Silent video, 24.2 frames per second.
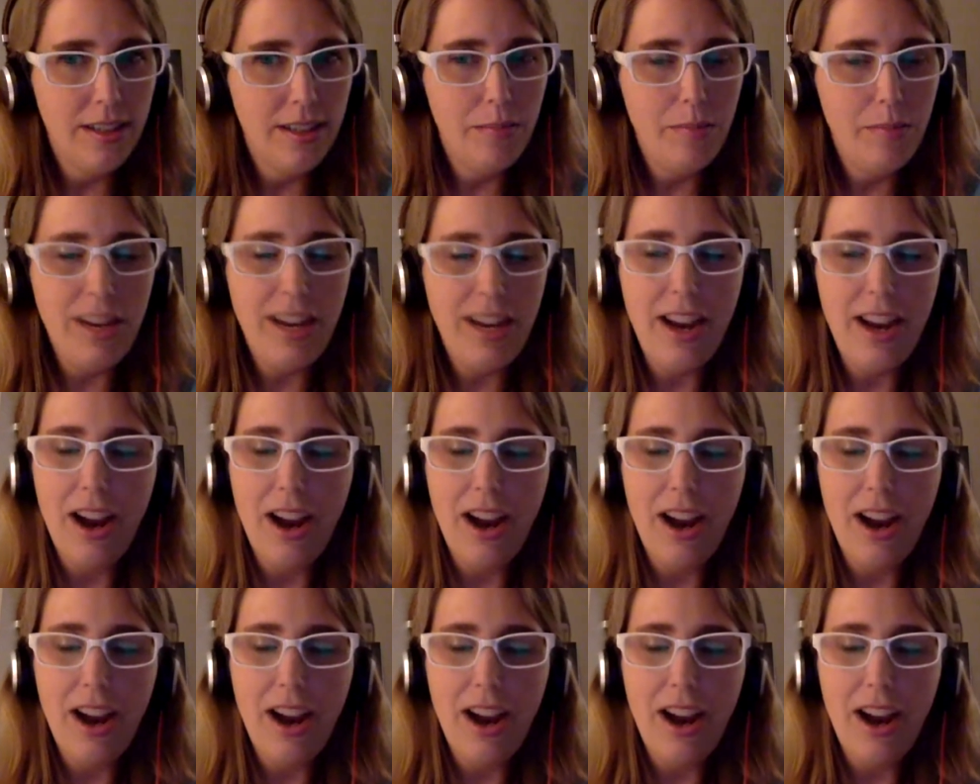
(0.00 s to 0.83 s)
many
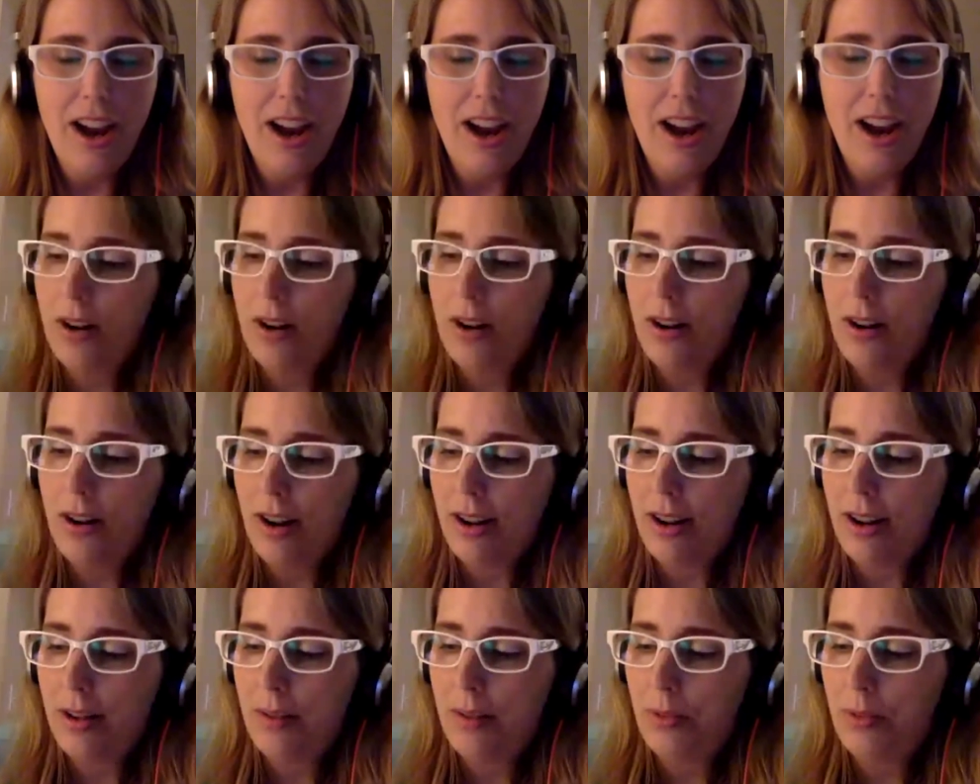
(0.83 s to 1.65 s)
other more
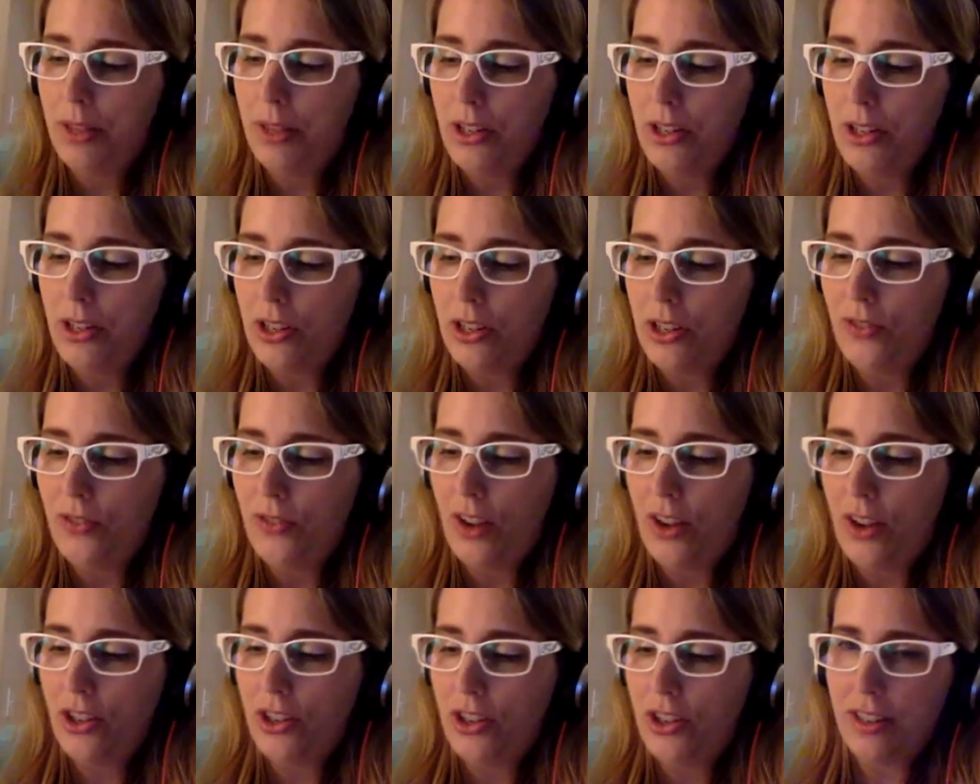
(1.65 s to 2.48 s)
uh, malicious
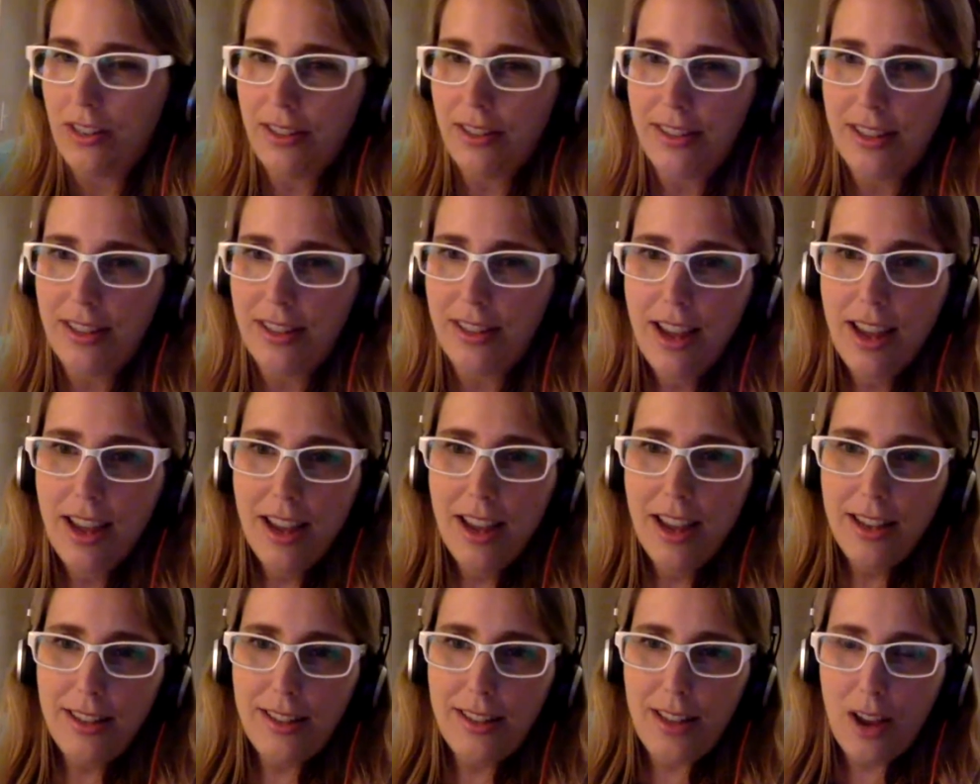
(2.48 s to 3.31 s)
functions
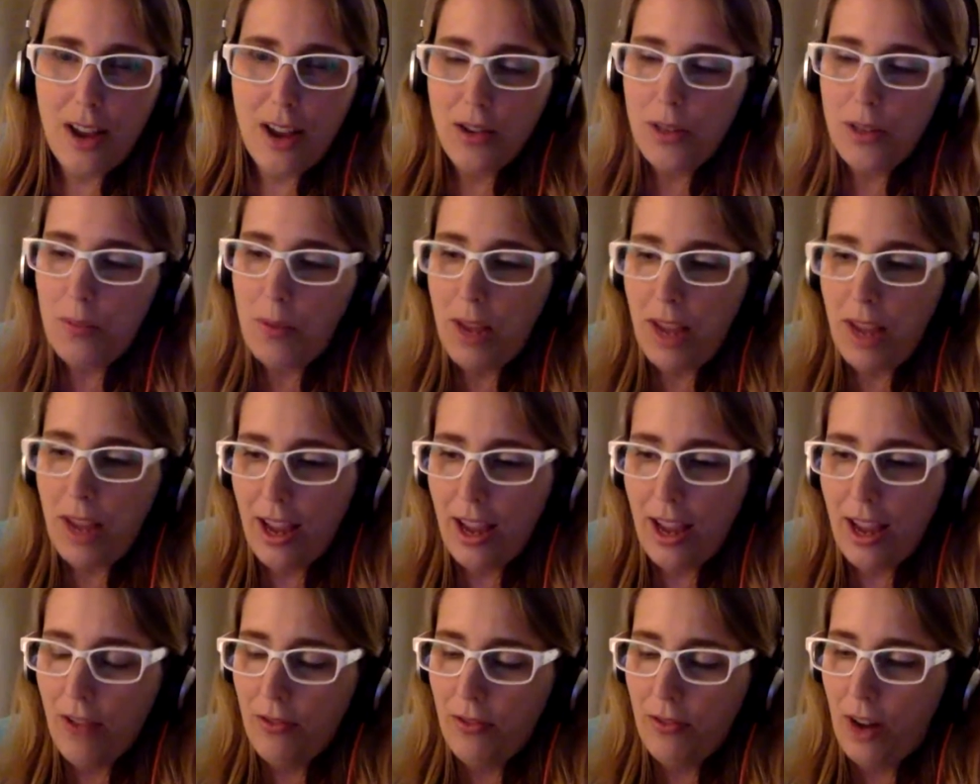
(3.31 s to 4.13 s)
so
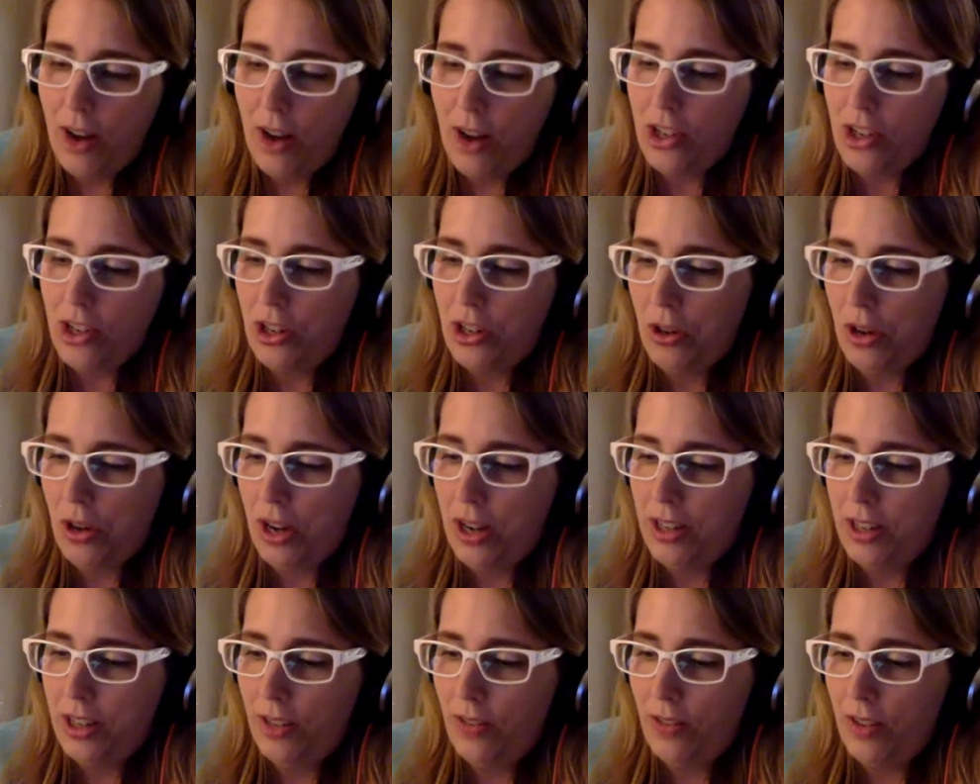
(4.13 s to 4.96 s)
speaking of russian
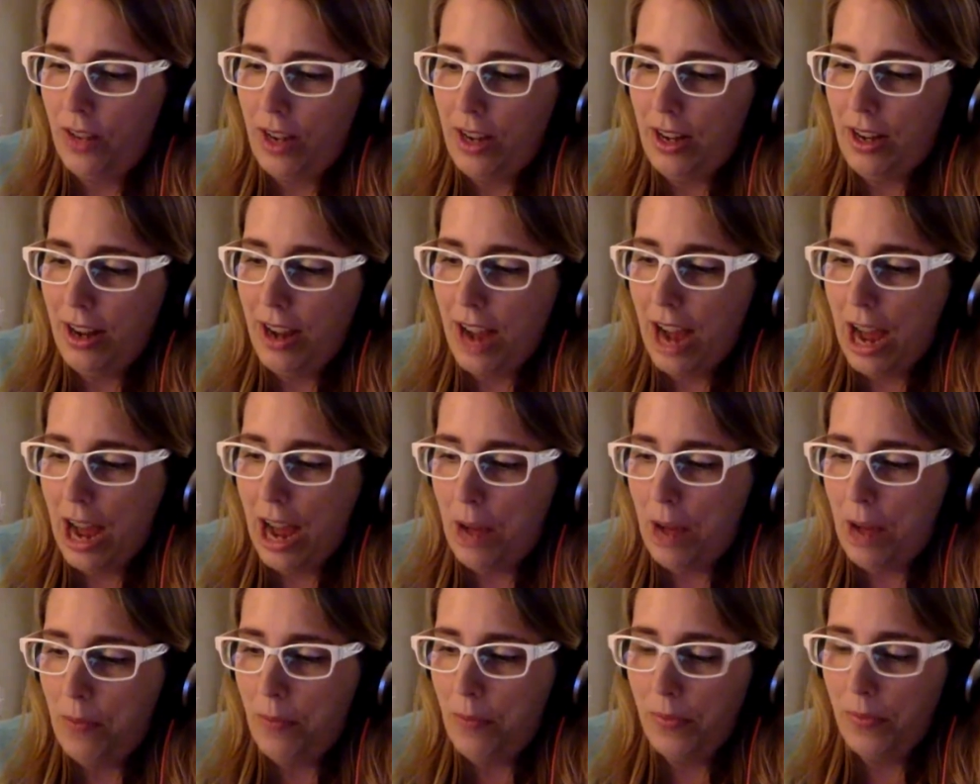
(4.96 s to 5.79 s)
creativity
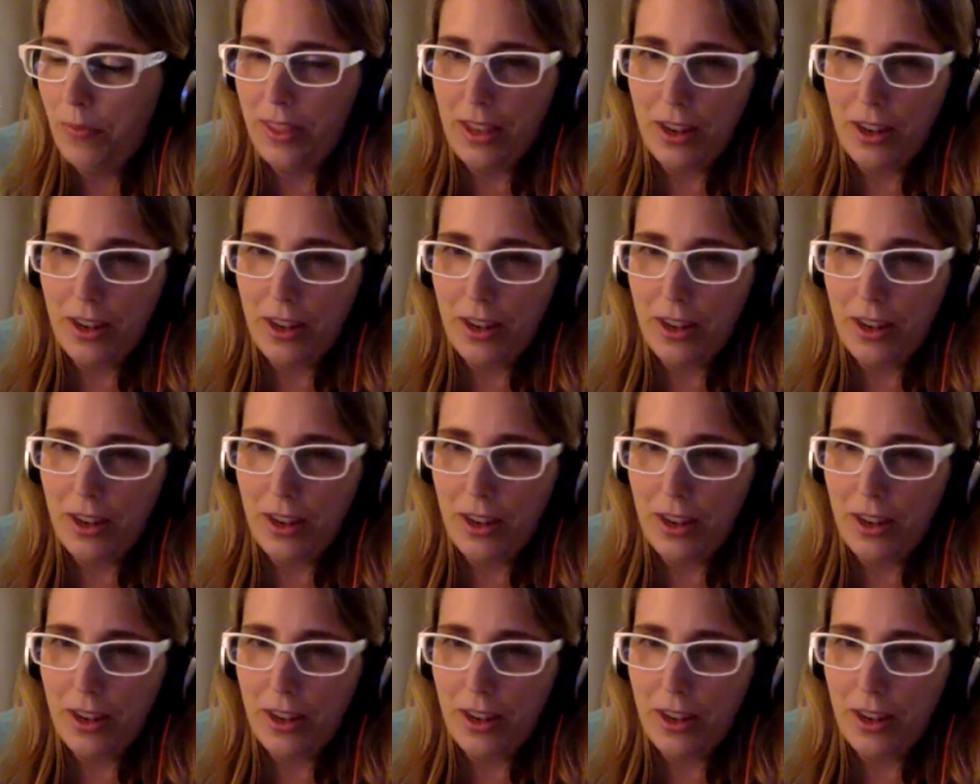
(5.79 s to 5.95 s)
um,